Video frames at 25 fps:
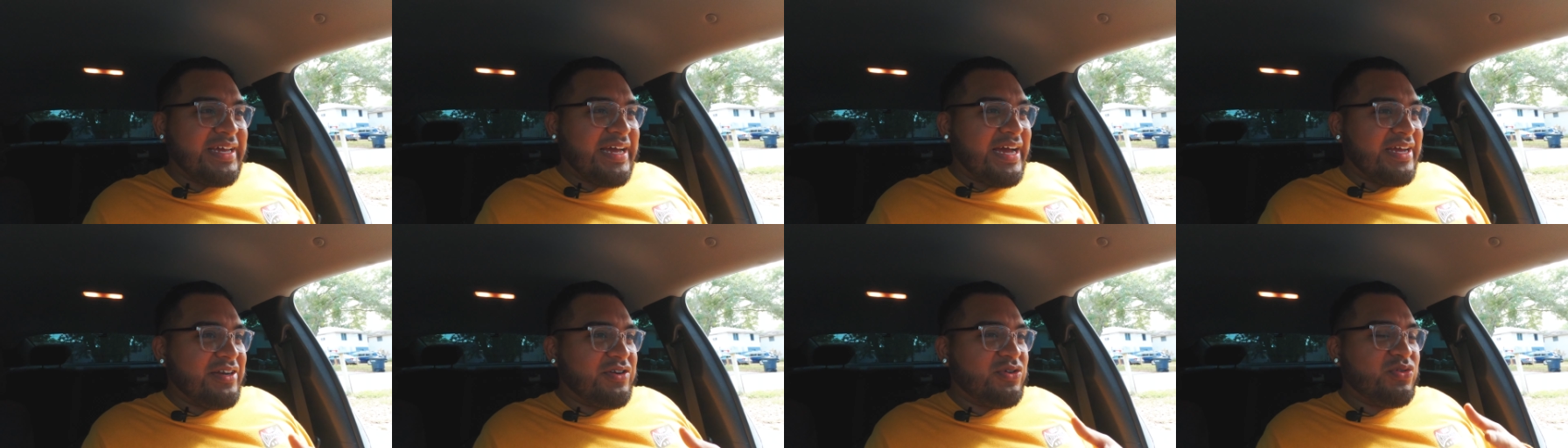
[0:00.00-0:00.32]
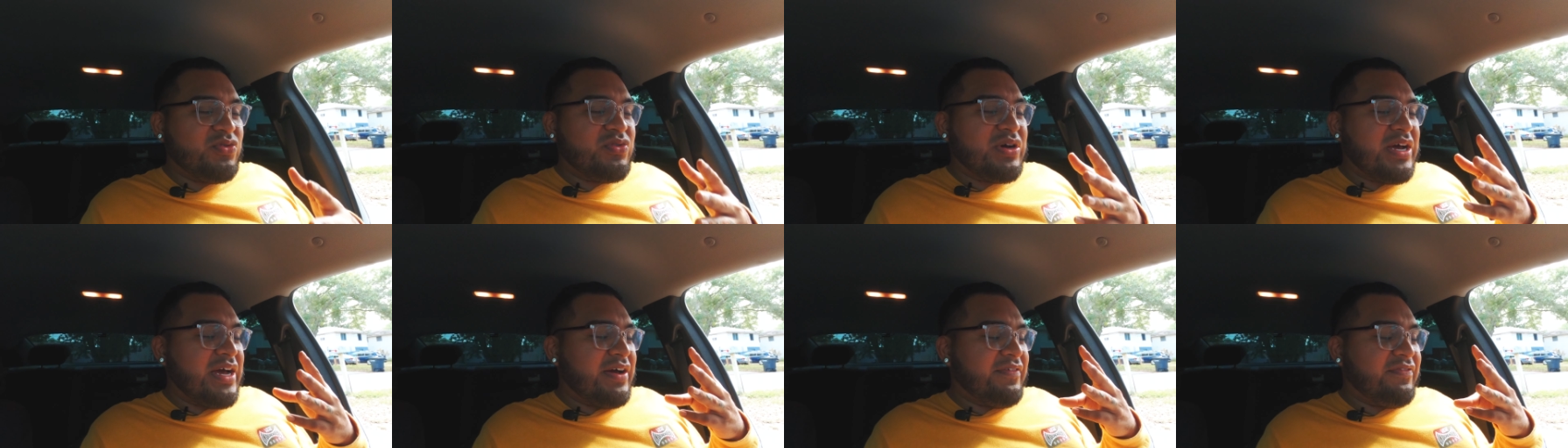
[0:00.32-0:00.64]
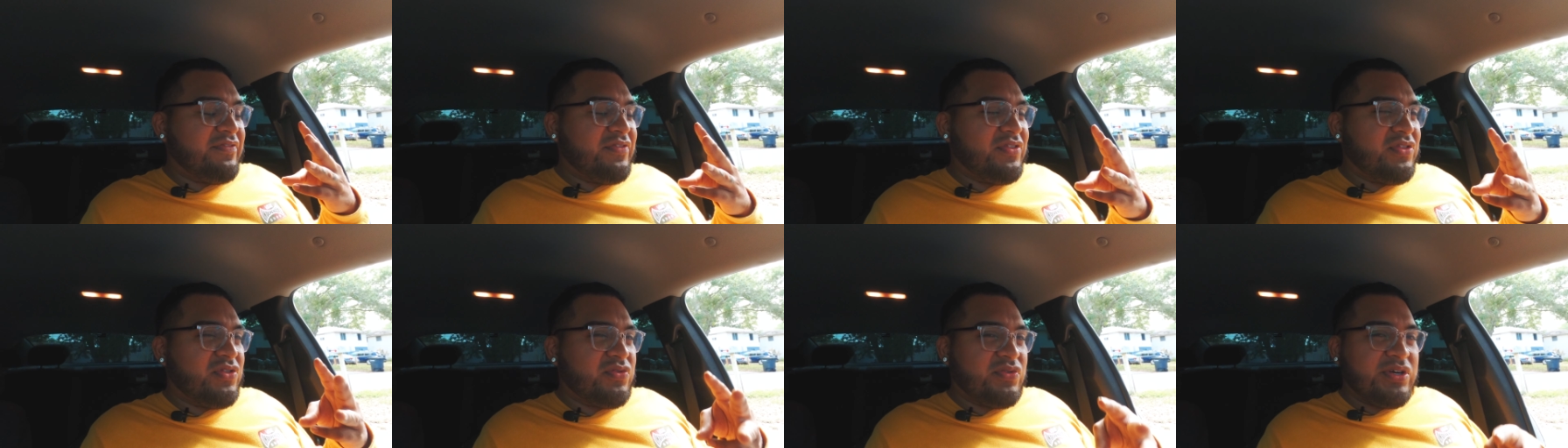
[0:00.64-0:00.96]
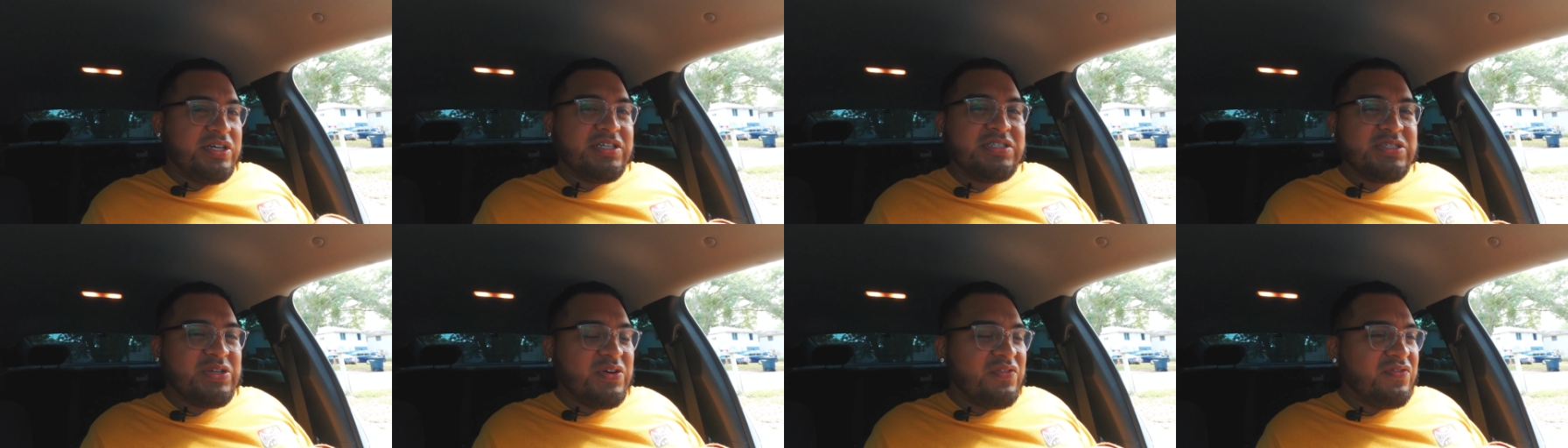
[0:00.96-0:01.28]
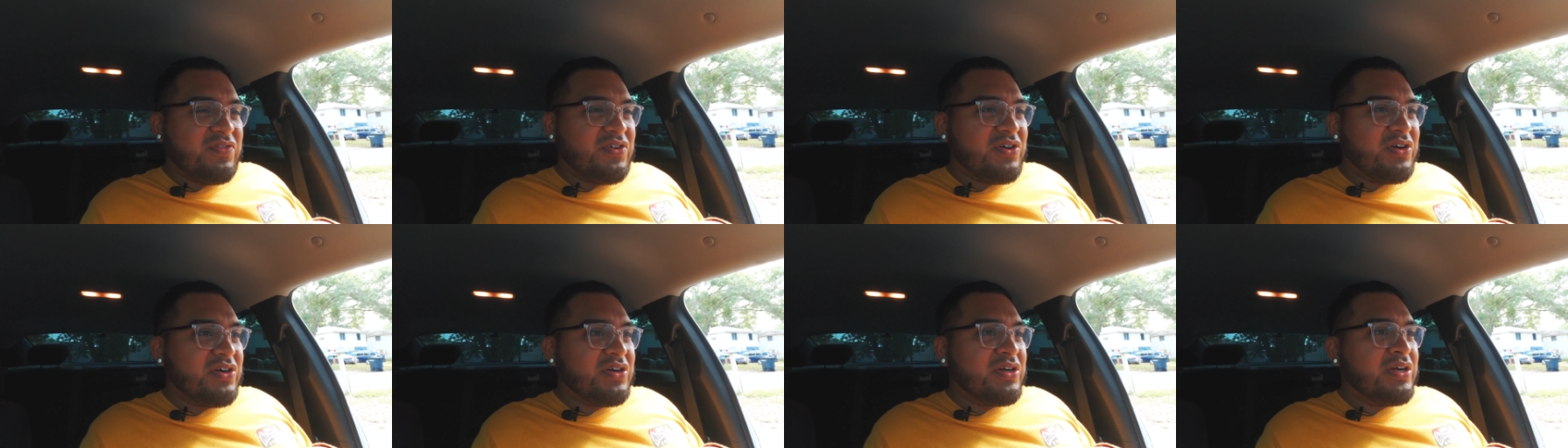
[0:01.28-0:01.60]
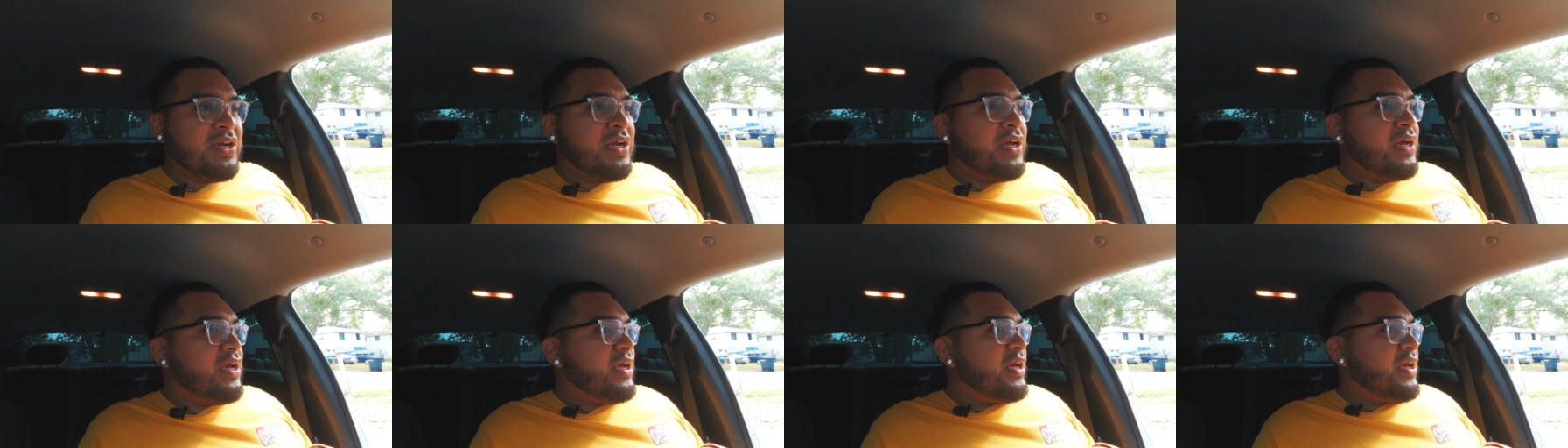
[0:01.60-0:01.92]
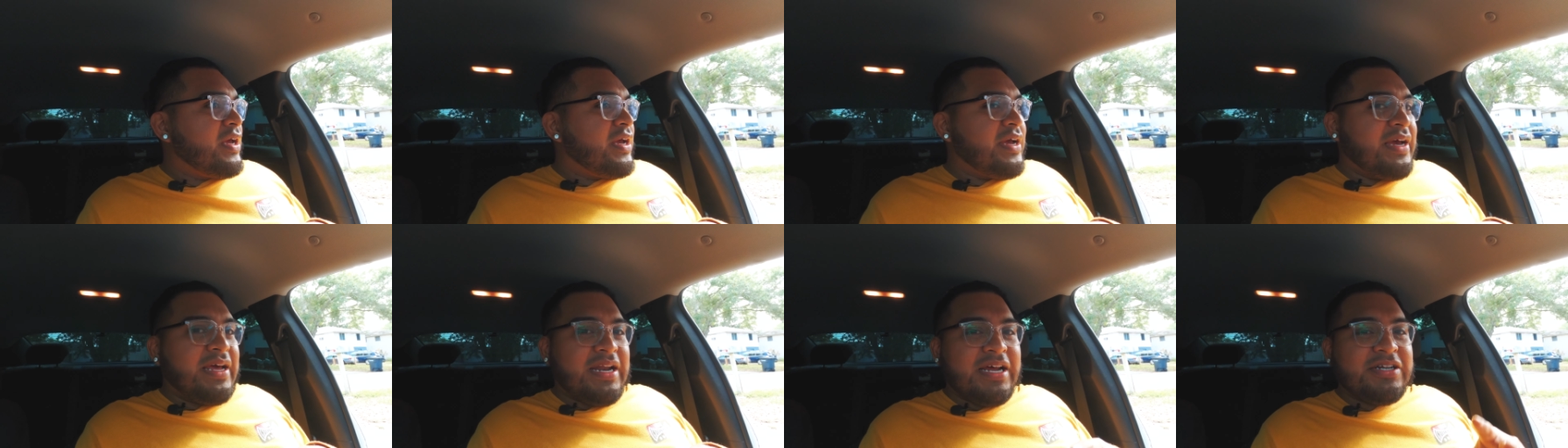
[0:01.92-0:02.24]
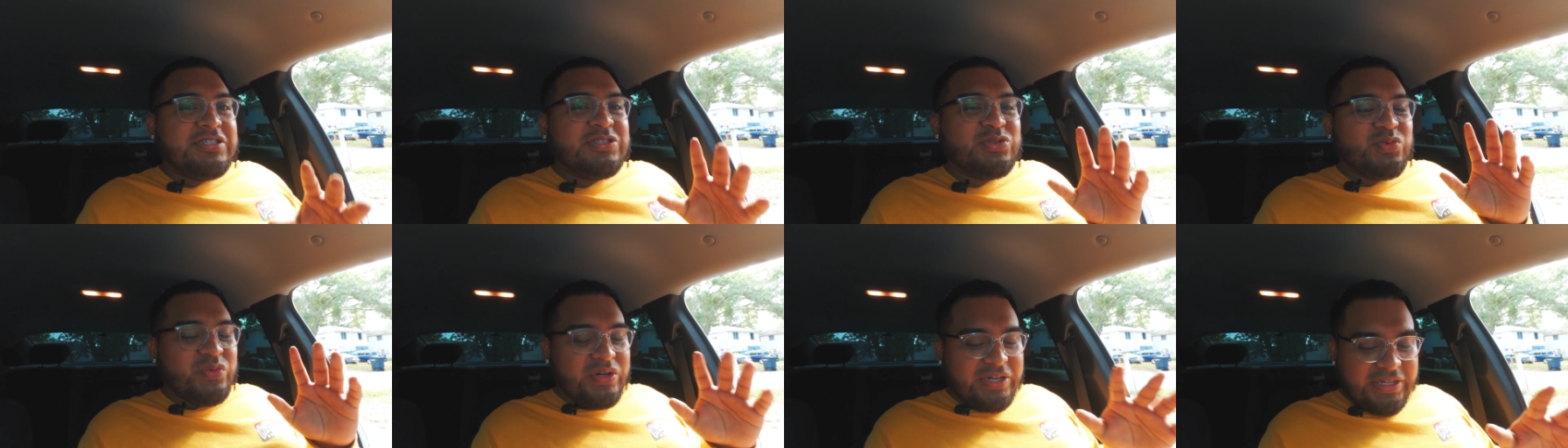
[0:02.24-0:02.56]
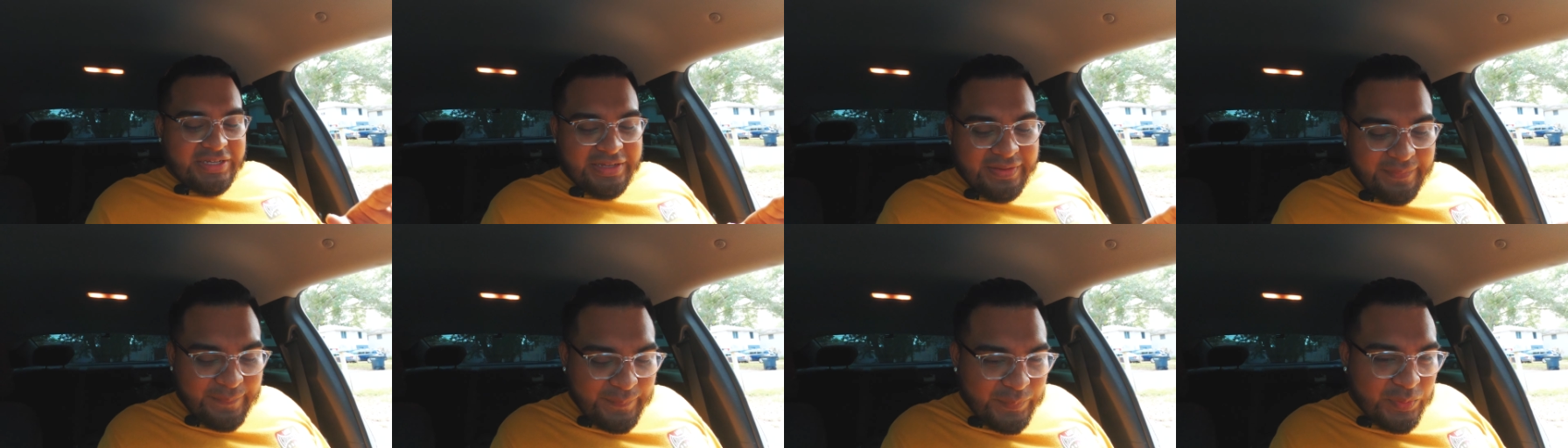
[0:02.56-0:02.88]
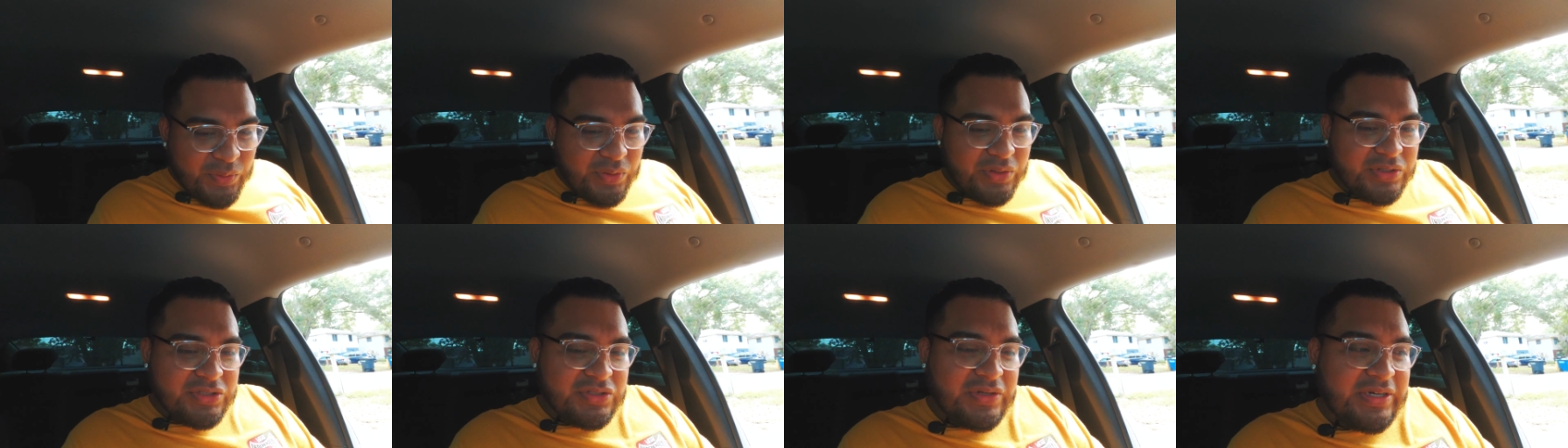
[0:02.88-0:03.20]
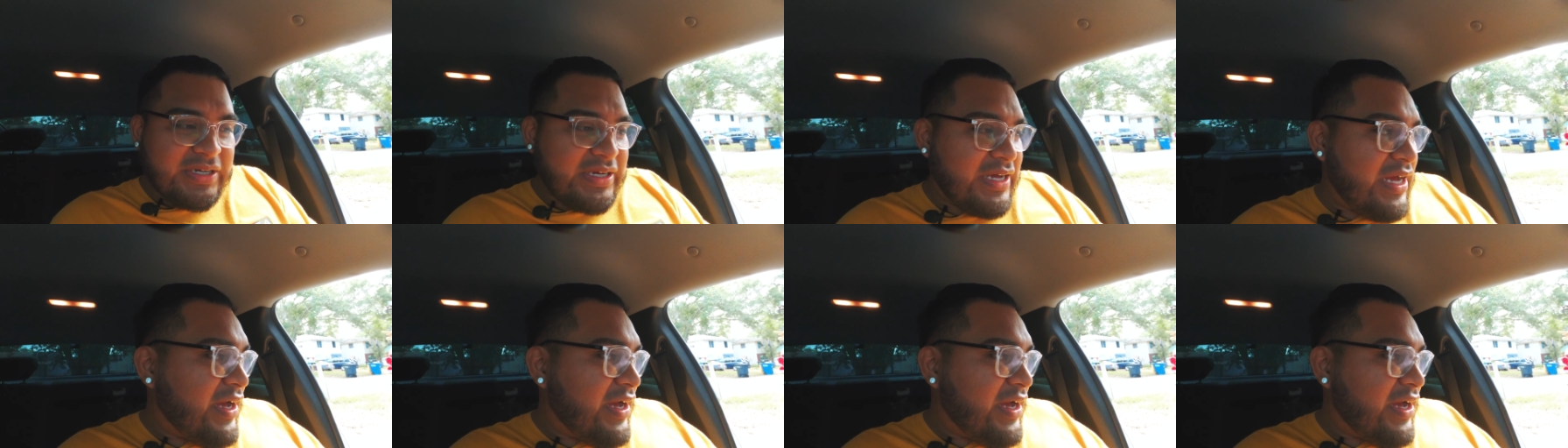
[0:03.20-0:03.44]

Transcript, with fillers: I do have three so far and I just want to get more so I can